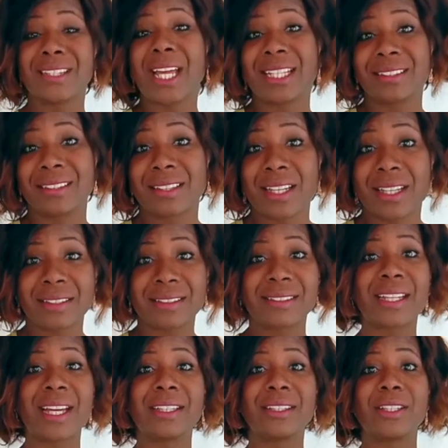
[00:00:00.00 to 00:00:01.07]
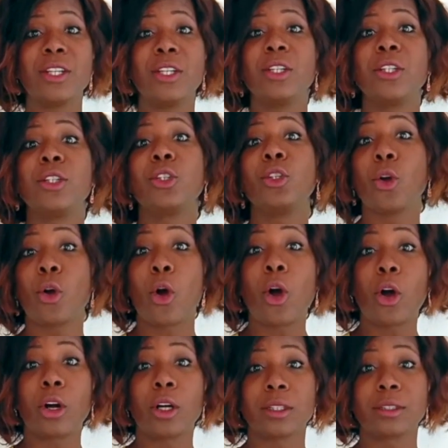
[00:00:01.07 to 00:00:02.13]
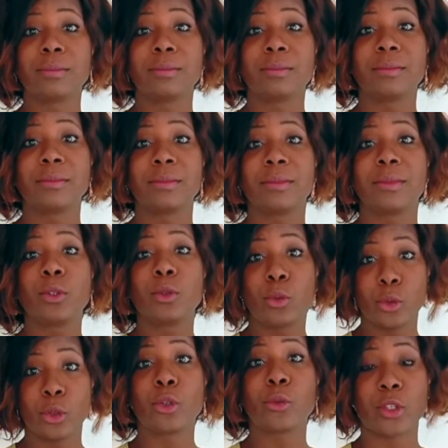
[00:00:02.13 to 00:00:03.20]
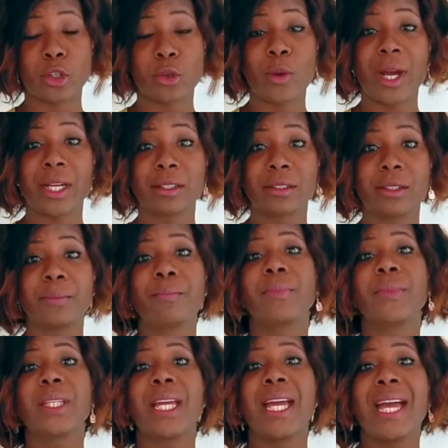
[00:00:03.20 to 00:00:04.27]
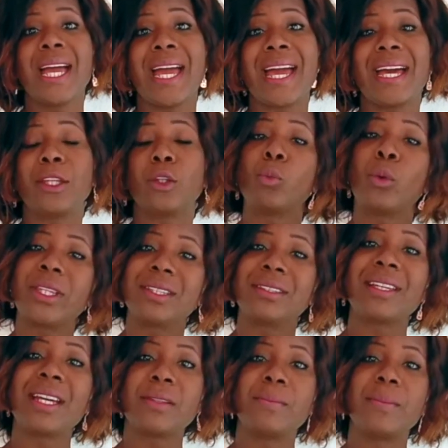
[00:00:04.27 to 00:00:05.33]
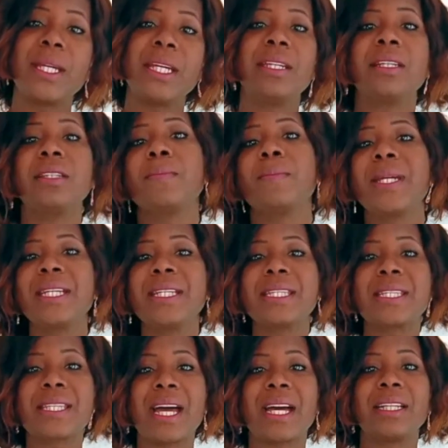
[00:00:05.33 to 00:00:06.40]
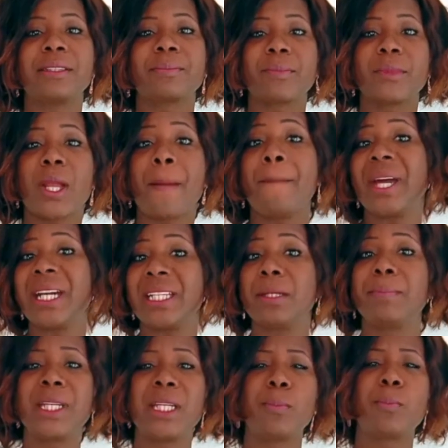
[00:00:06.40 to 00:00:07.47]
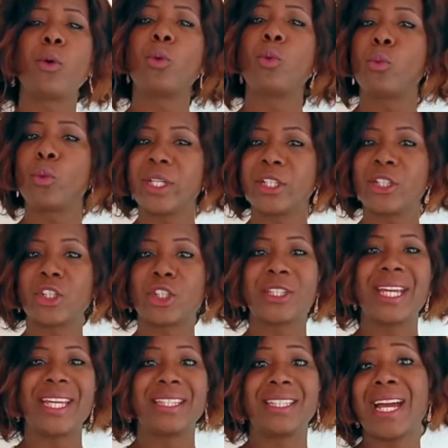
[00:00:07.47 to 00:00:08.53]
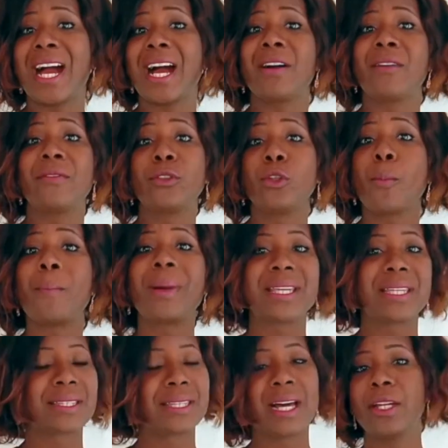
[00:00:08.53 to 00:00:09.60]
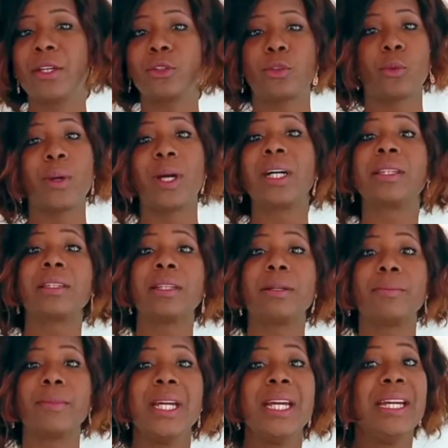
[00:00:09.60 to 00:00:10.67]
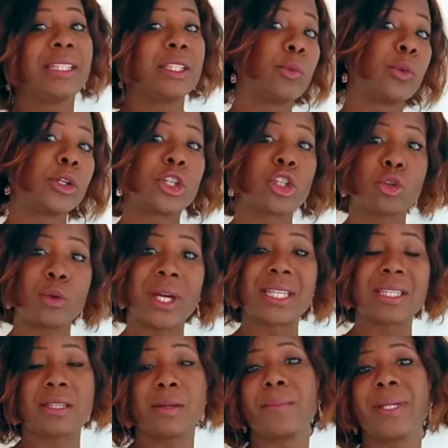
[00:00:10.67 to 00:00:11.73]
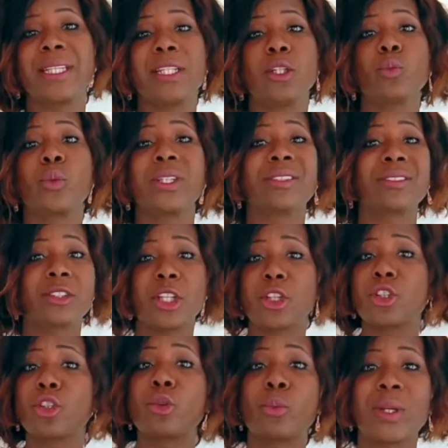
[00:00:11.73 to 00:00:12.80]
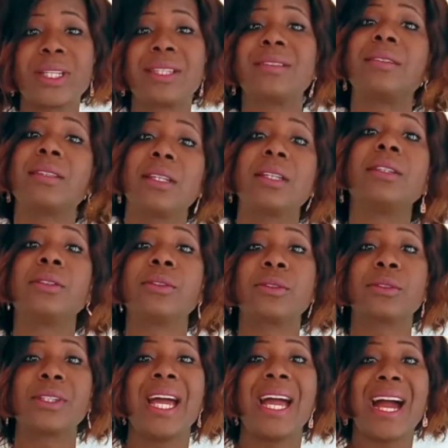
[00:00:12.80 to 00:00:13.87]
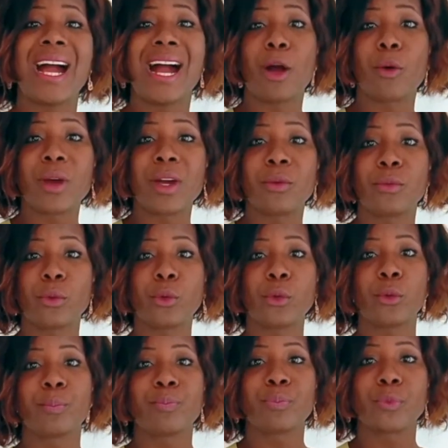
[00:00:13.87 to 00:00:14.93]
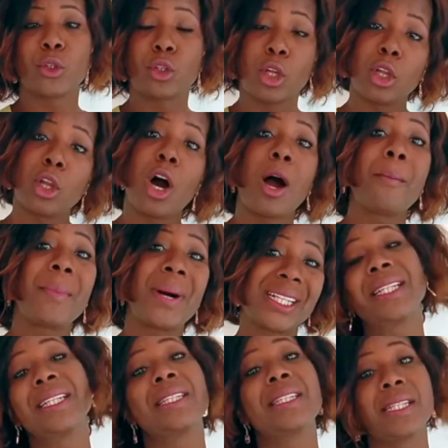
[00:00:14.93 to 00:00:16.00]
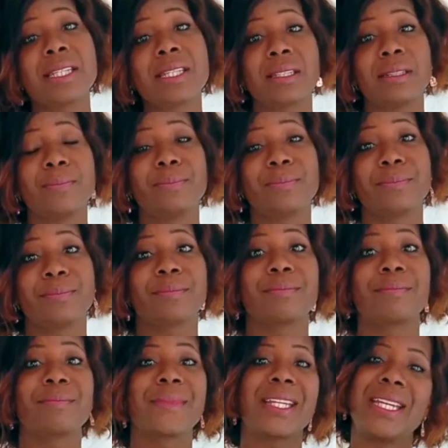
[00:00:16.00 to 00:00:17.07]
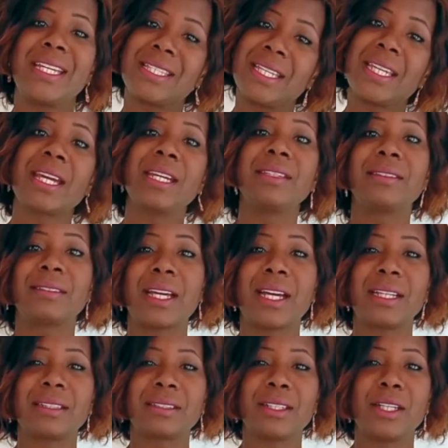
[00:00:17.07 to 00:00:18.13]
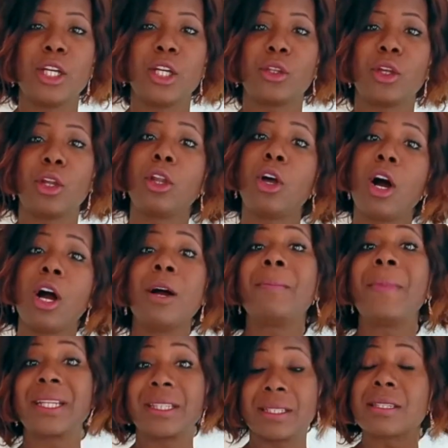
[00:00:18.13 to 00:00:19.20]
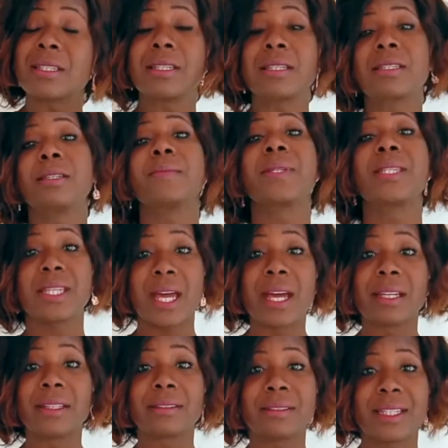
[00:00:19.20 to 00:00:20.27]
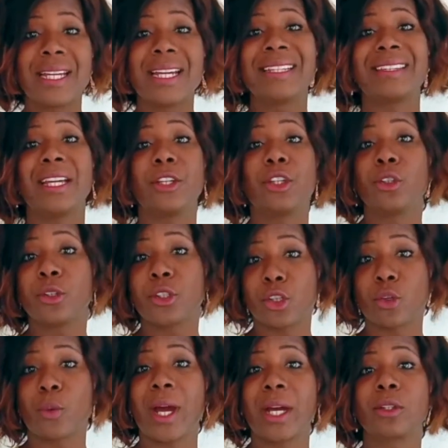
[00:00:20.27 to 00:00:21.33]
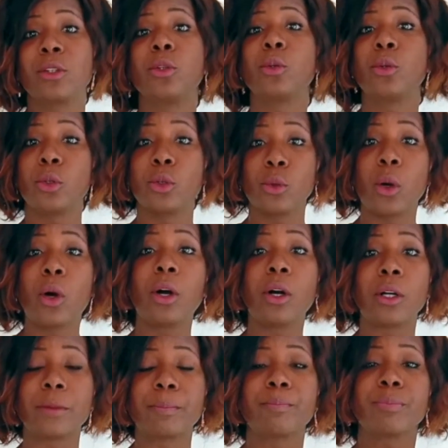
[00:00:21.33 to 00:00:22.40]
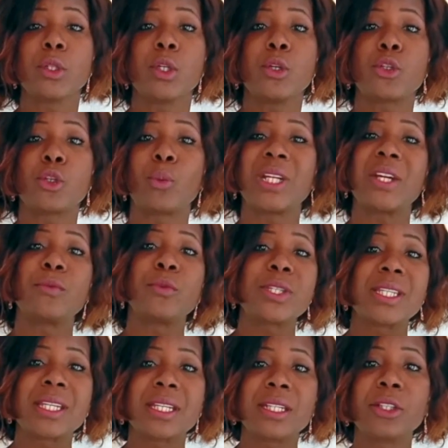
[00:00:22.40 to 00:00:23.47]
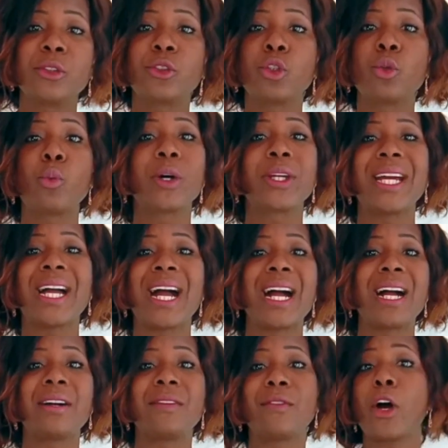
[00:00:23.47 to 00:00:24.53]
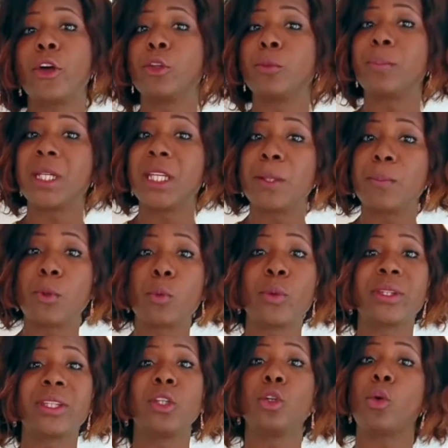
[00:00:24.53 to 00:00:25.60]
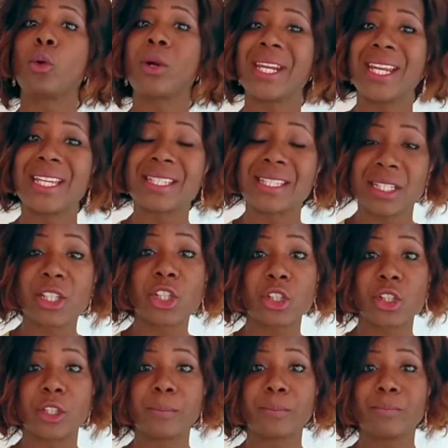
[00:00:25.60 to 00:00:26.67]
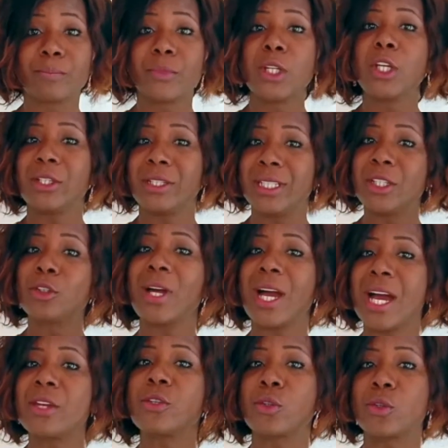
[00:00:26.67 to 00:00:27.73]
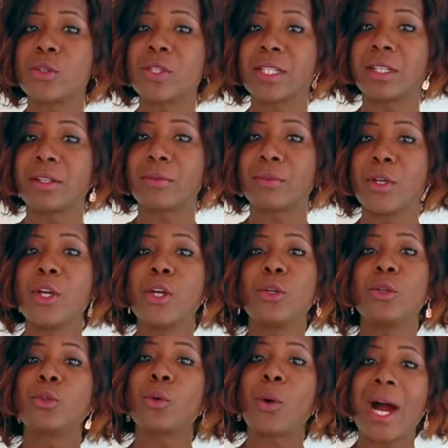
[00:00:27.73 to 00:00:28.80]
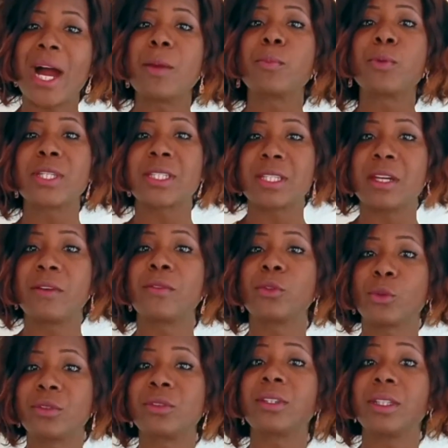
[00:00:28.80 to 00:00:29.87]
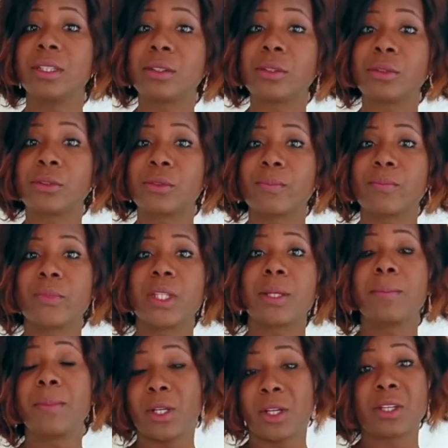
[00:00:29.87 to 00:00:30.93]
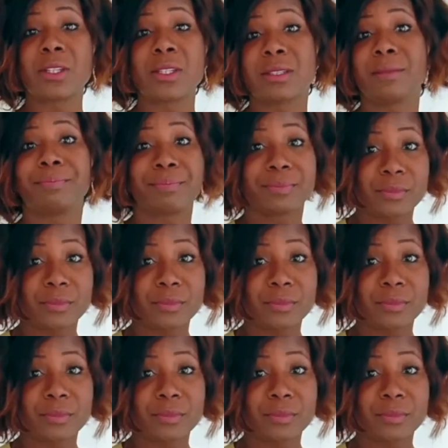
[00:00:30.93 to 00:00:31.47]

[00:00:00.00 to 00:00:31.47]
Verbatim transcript: That says that you are who you attract. And what does that mean? It means that many people wish that they have the best talent around them. They want to attract somebody with such great skills. However, the law of magnetism is against that. The law of magnetism says that you attract who you are. So, whatever skills you want to have other people within your organization, you need to ask yourself do I possess those skills? Because